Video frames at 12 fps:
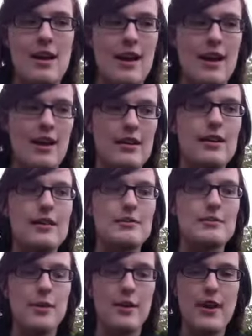
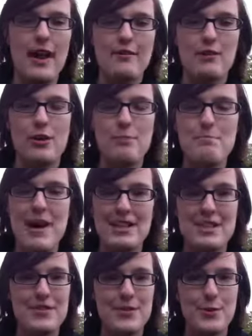So yeah, I've got a
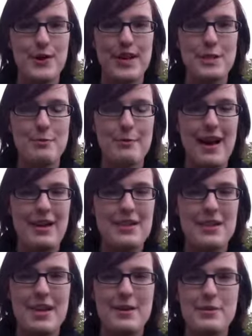massive suitcase to pack
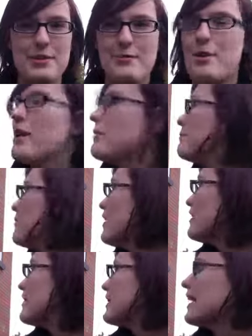today, which is why I'm
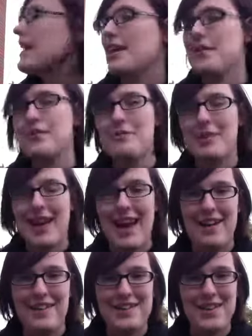rather keen for my
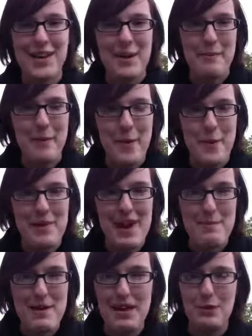carer to come home and
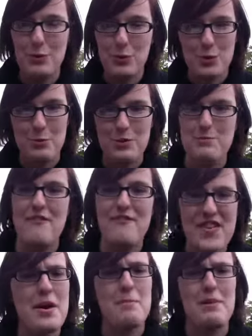let me in, and also because my
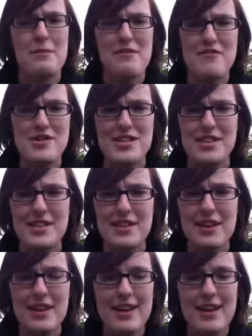feet are blooming freezing.